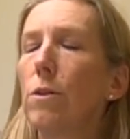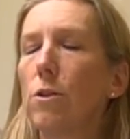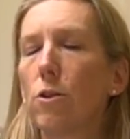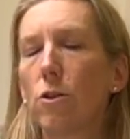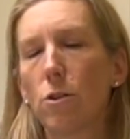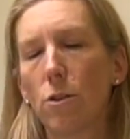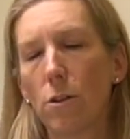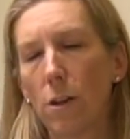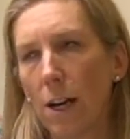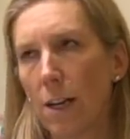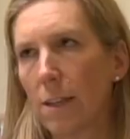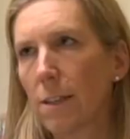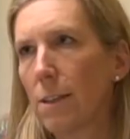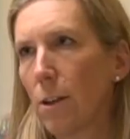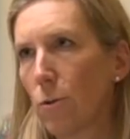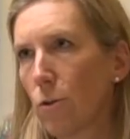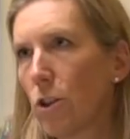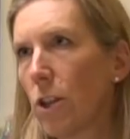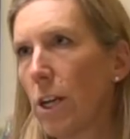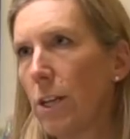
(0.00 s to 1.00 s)
which
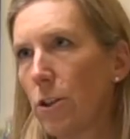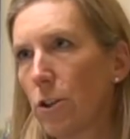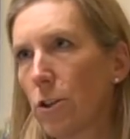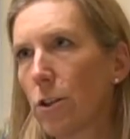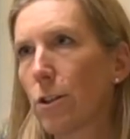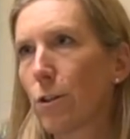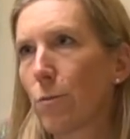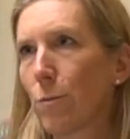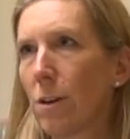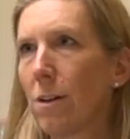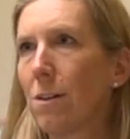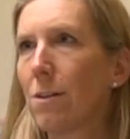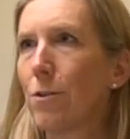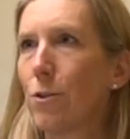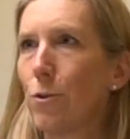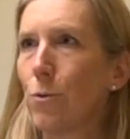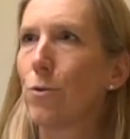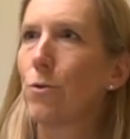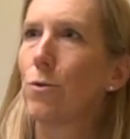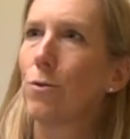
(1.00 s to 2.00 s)
has now changed as
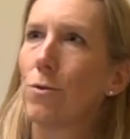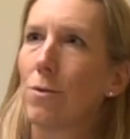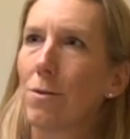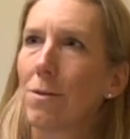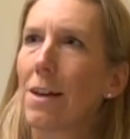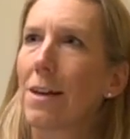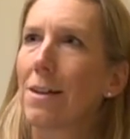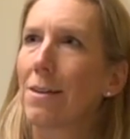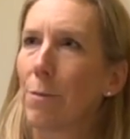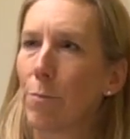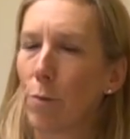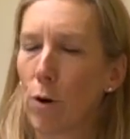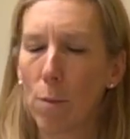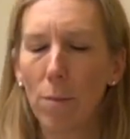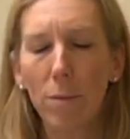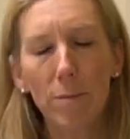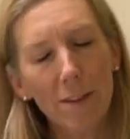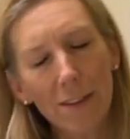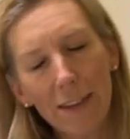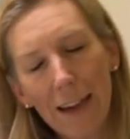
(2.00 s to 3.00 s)
well due to like the
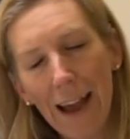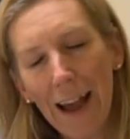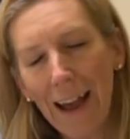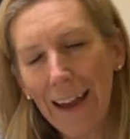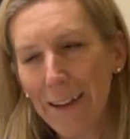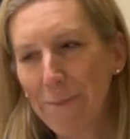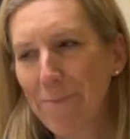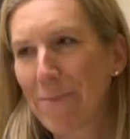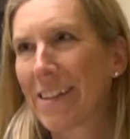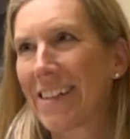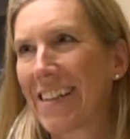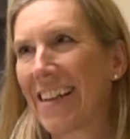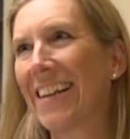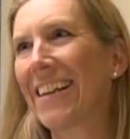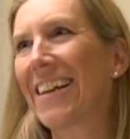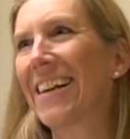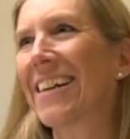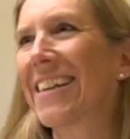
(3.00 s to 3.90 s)
problems they had, but